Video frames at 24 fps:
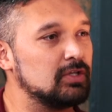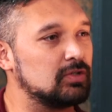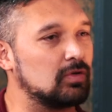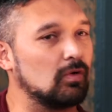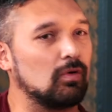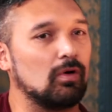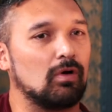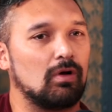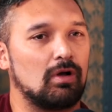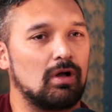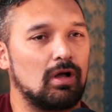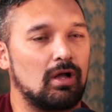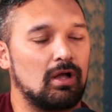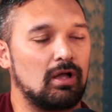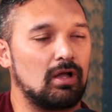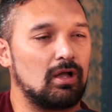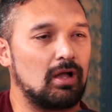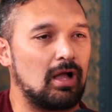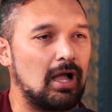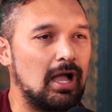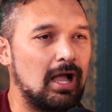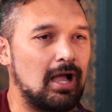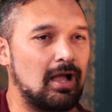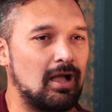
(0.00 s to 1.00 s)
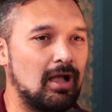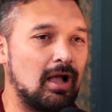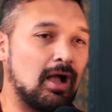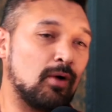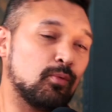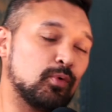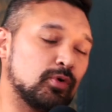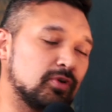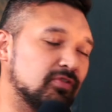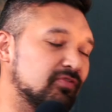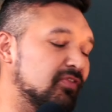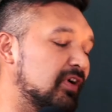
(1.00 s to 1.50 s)
So mm-hmm. I, I,
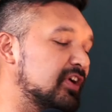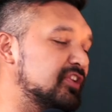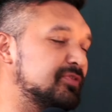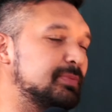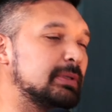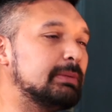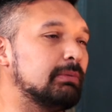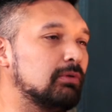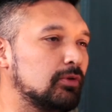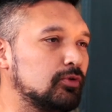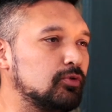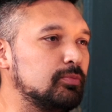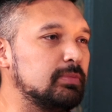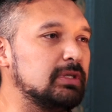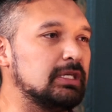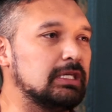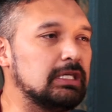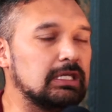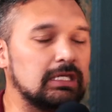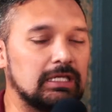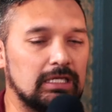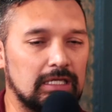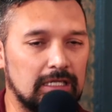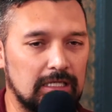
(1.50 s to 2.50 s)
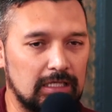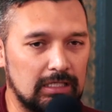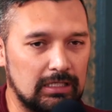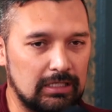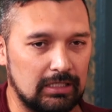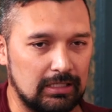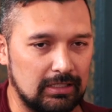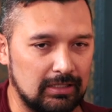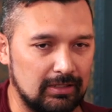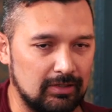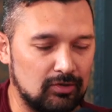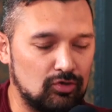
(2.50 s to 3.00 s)
would advise people to
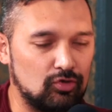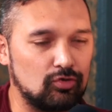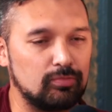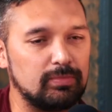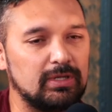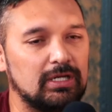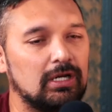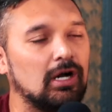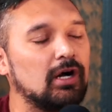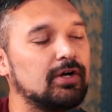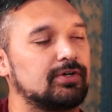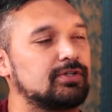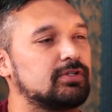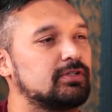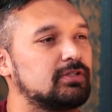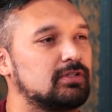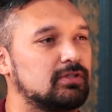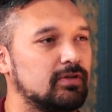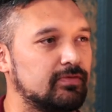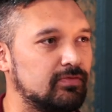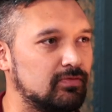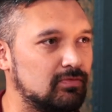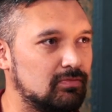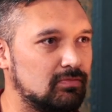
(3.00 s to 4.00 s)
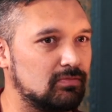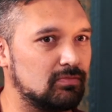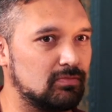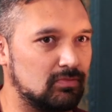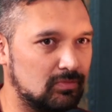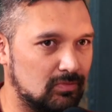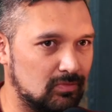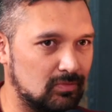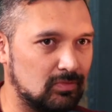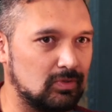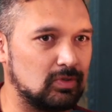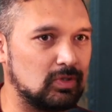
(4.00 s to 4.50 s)
be to be cautious of
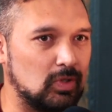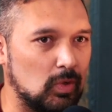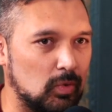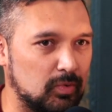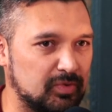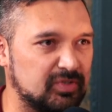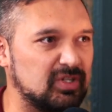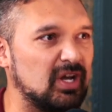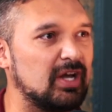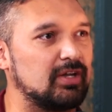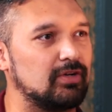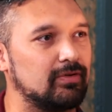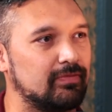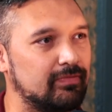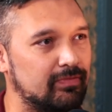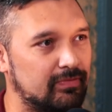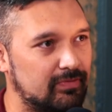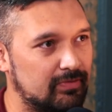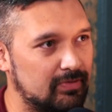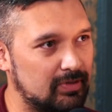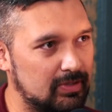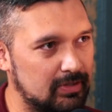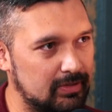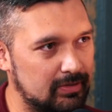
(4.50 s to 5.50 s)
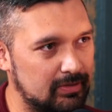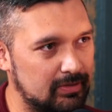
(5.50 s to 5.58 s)
yeah those kind of but